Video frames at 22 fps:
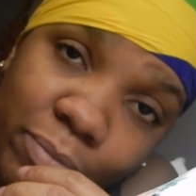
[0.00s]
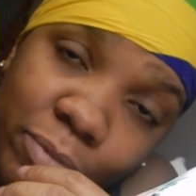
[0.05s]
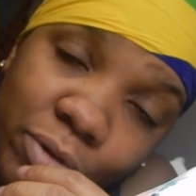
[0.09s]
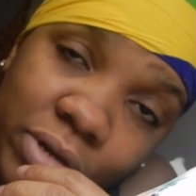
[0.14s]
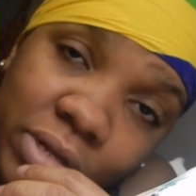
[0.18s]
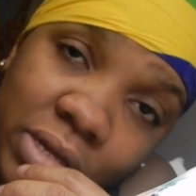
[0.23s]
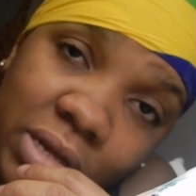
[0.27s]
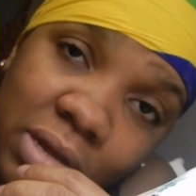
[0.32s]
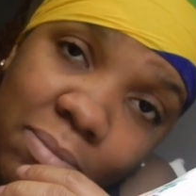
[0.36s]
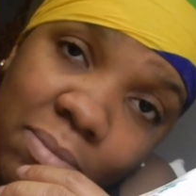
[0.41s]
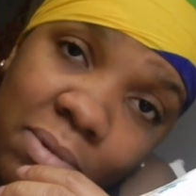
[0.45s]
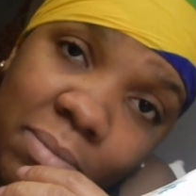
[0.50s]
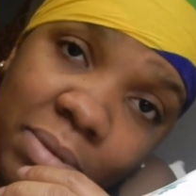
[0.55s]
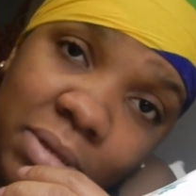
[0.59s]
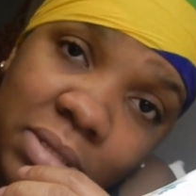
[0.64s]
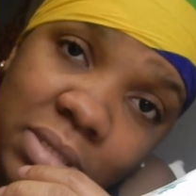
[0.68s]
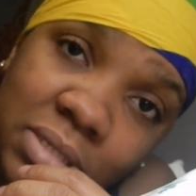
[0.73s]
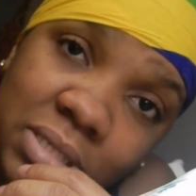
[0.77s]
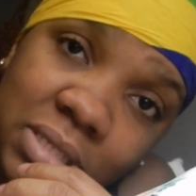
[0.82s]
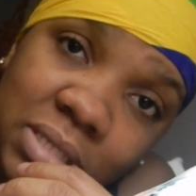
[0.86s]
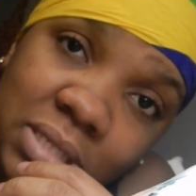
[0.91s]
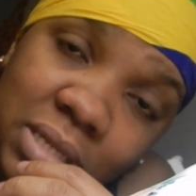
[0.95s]
I'm going to get my
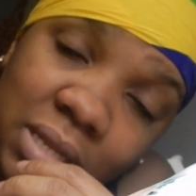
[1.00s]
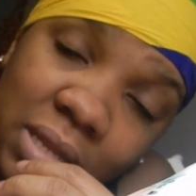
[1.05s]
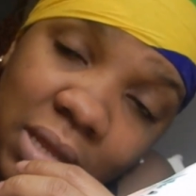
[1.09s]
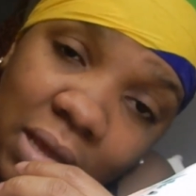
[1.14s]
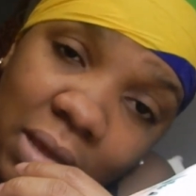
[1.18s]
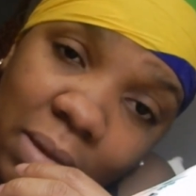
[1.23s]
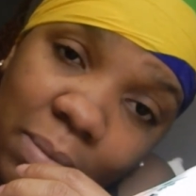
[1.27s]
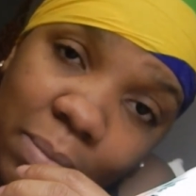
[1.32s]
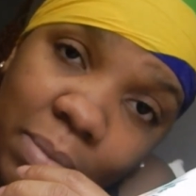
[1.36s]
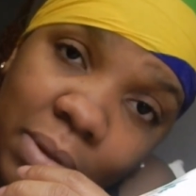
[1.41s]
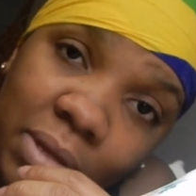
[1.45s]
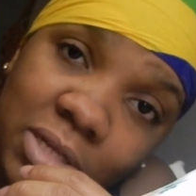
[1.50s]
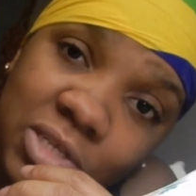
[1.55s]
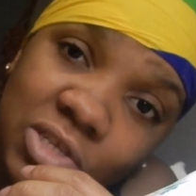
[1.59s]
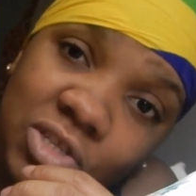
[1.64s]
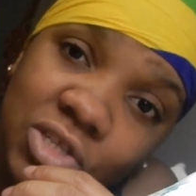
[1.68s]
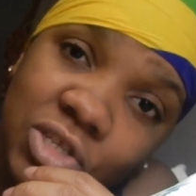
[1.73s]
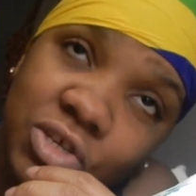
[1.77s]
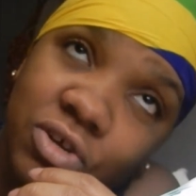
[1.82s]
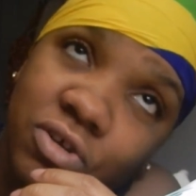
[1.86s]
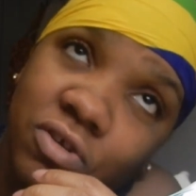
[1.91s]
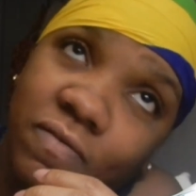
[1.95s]
butt to sleep
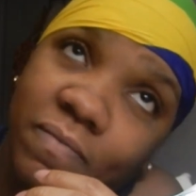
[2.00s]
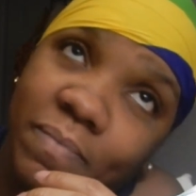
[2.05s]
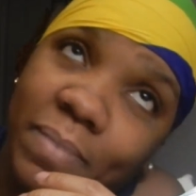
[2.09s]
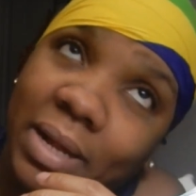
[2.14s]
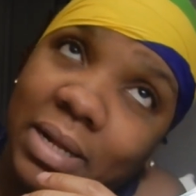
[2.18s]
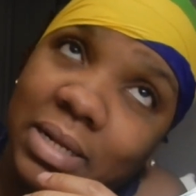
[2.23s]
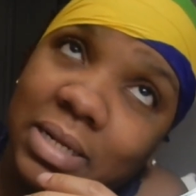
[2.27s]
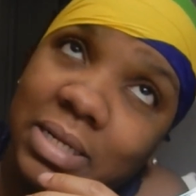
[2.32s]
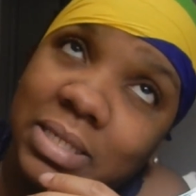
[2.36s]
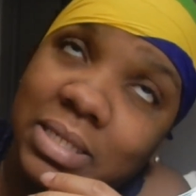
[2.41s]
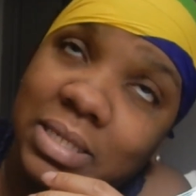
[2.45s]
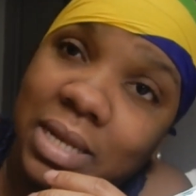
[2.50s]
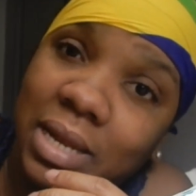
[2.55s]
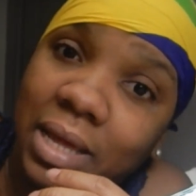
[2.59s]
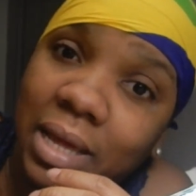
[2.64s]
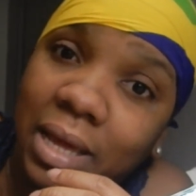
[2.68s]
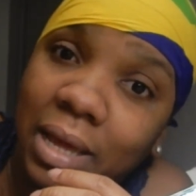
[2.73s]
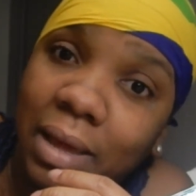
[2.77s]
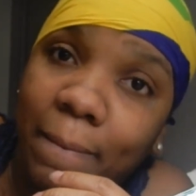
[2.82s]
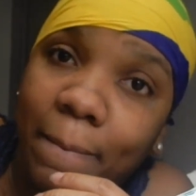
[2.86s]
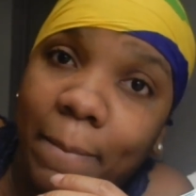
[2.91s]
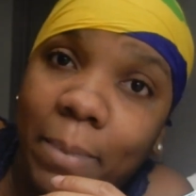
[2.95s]
and turn off back this
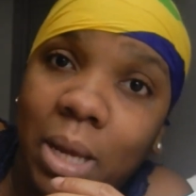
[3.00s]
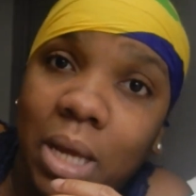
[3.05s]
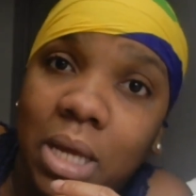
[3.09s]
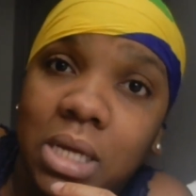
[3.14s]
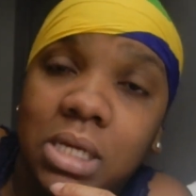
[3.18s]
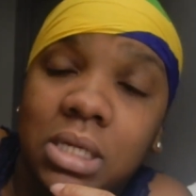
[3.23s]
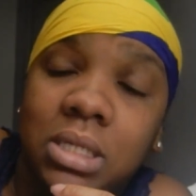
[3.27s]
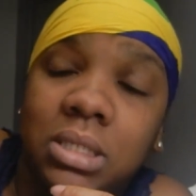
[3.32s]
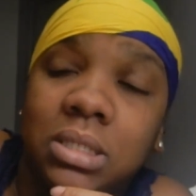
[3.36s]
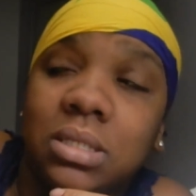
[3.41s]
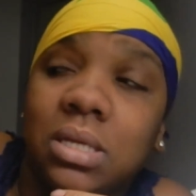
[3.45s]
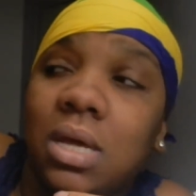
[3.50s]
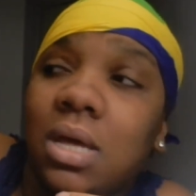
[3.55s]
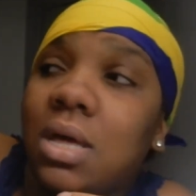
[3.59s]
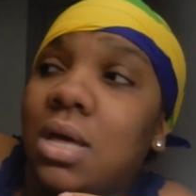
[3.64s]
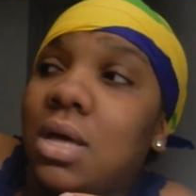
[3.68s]
lamp because